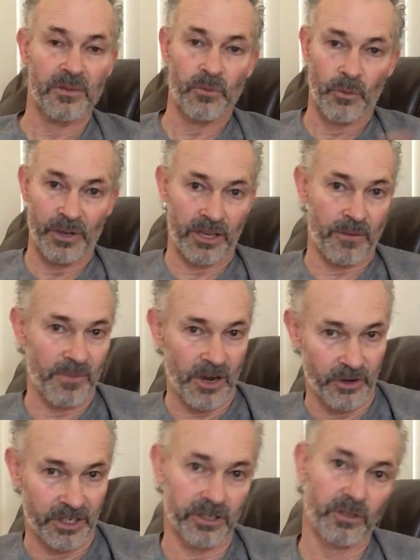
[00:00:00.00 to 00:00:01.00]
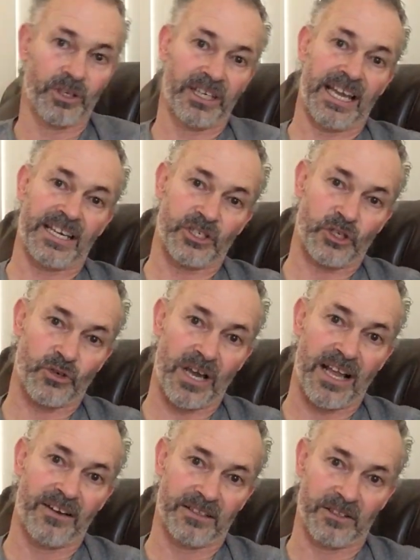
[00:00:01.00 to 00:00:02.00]
But when they're America looking at
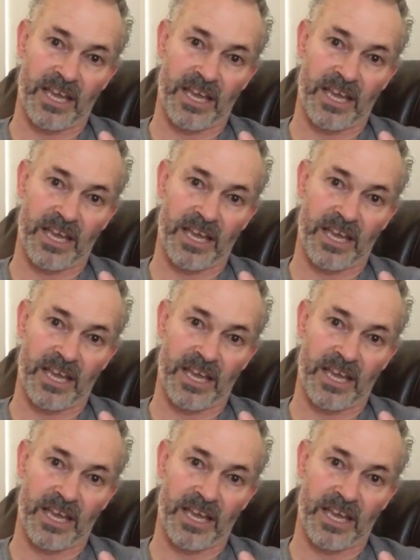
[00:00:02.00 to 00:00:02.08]
Australia